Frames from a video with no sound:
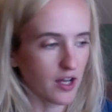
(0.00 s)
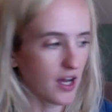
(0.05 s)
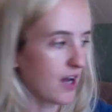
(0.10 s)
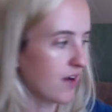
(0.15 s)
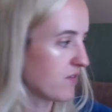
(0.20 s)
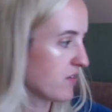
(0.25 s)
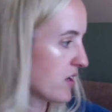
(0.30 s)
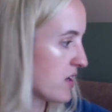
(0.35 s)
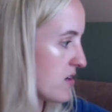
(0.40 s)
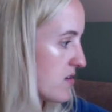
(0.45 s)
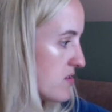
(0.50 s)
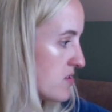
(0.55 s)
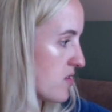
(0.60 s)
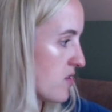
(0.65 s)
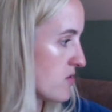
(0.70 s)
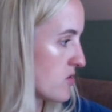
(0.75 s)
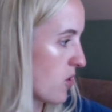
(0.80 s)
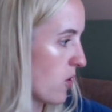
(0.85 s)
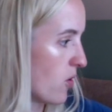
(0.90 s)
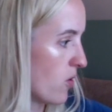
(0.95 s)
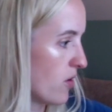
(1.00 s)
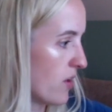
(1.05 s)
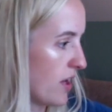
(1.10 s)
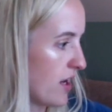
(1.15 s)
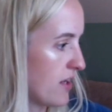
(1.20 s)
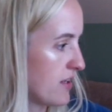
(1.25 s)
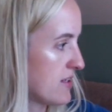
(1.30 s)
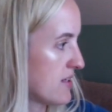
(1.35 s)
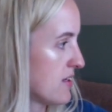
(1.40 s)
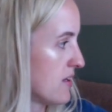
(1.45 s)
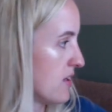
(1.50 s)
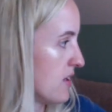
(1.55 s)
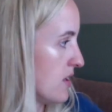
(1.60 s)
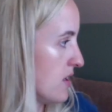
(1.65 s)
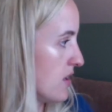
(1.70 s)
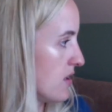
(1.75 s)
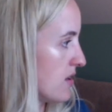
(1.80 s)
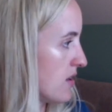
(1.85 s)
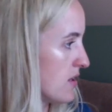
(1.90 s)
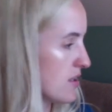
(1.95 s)
I have not used those a whole lot
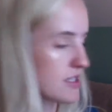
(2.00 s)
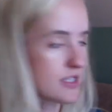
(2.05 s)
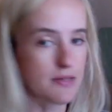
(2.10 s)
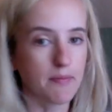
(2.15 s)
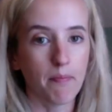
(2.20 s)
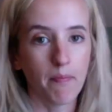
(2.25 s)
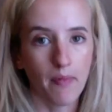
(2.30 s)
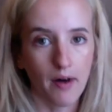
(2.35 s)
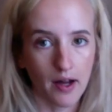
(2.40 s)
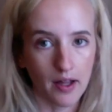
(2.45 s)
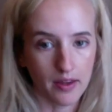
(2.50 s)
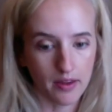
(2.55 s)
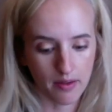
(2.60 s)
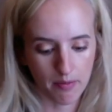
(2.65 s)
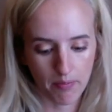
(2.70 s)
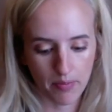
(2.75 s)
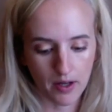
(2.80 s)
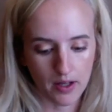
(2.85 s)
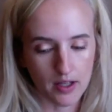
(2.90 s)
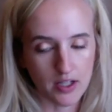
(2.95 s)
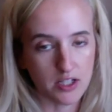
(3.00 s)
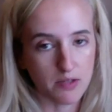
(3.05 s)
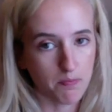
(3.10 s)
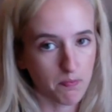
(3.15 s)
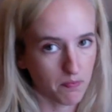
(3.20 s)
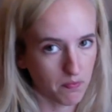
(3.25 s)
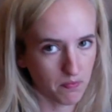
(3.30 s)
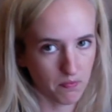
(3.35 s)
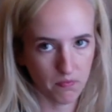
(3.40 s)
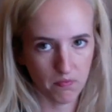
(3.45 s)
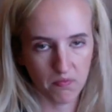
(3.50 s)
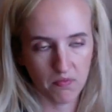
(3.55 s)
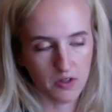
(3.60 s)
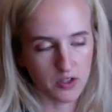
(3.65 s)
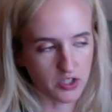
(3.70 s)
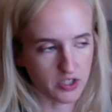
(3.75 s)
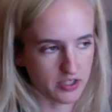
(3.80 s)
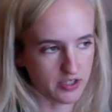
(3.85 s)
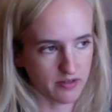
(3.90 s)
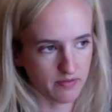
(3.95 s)
this month, but it's
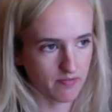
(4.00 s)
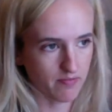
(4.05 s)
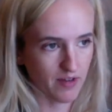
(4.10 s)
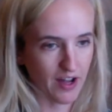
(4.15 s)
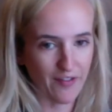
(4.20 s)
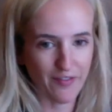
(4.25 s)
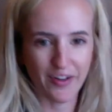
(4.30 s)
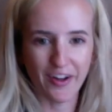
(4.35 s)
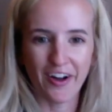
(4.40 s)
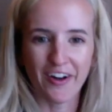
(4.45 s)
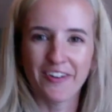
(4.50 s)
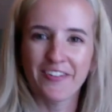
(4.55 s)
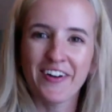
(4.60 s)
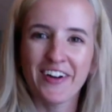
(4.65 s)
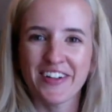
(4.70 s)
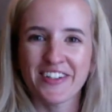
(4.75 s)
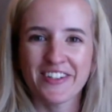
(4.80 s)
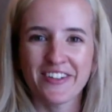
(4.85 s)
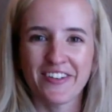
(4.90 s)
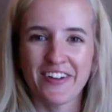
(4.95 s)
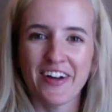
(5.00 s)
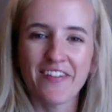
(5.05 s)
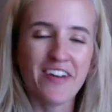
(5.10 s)
just haven't gotten around to it.